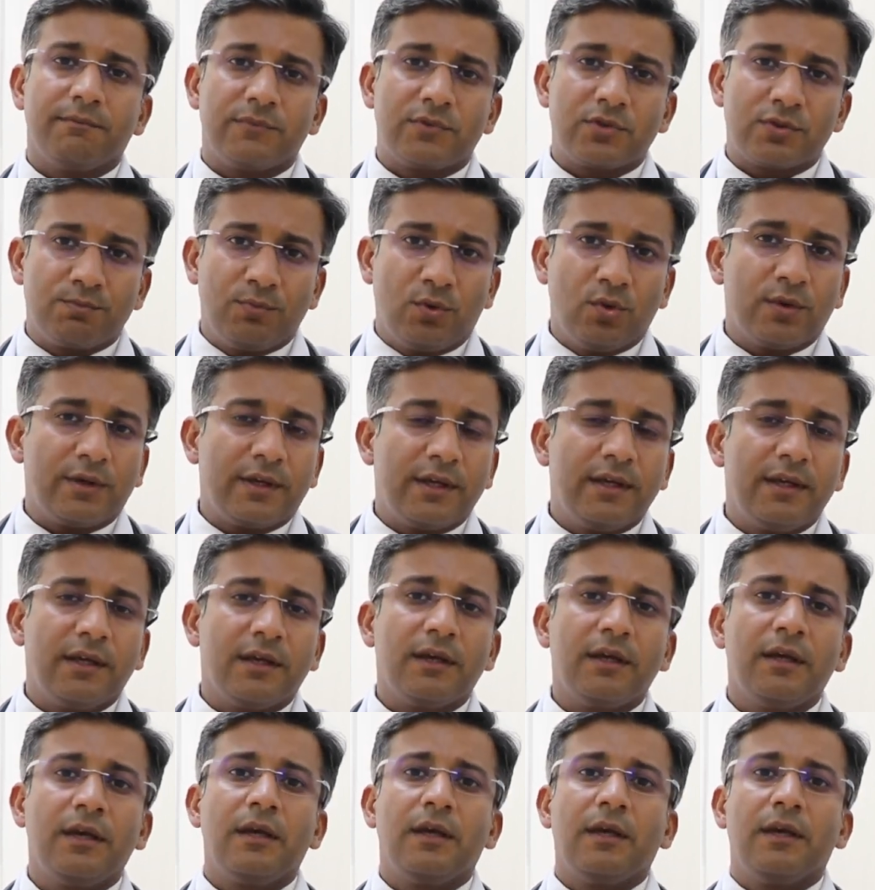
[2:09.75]

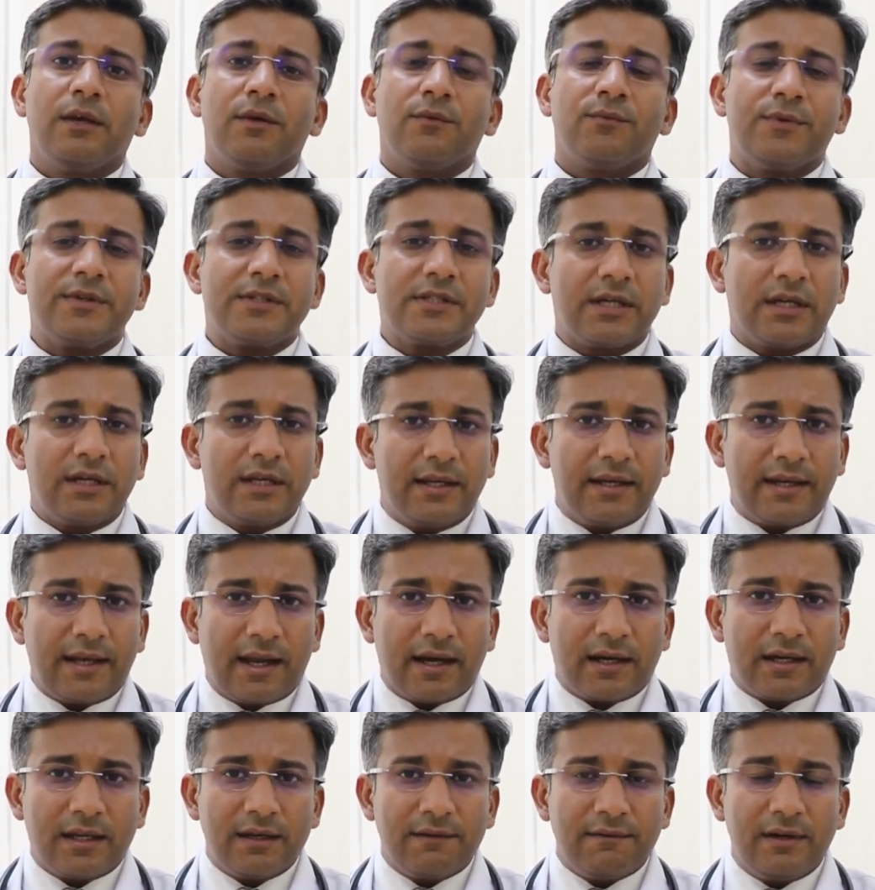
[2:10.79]
smoking, physical
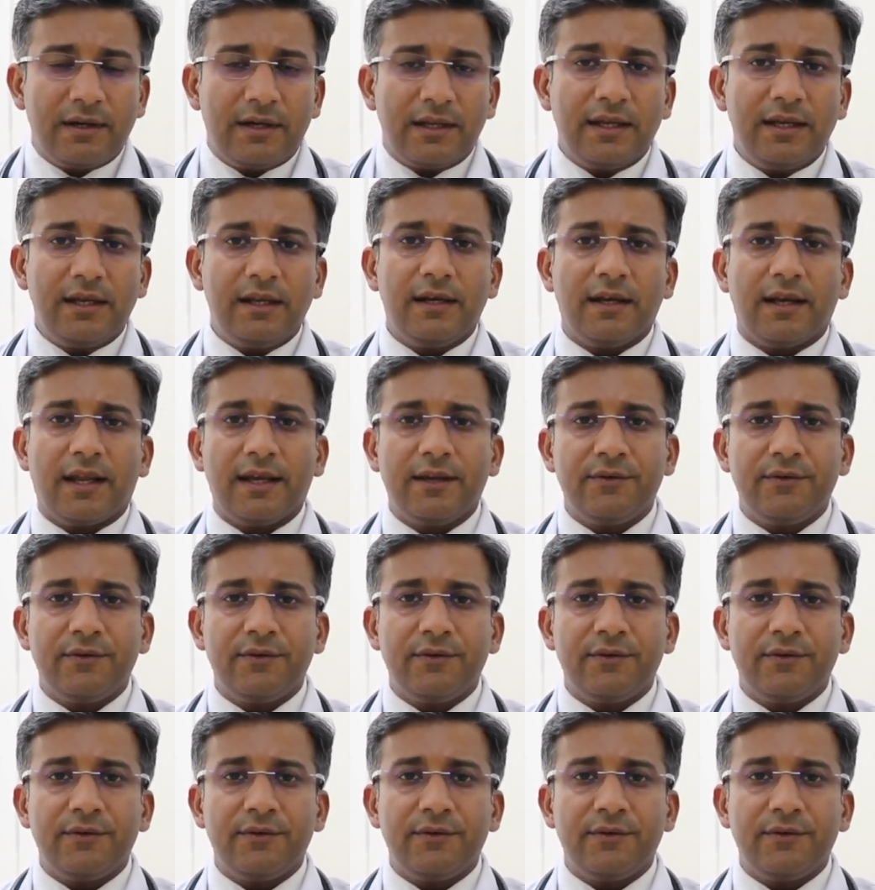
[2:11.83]
inactivity,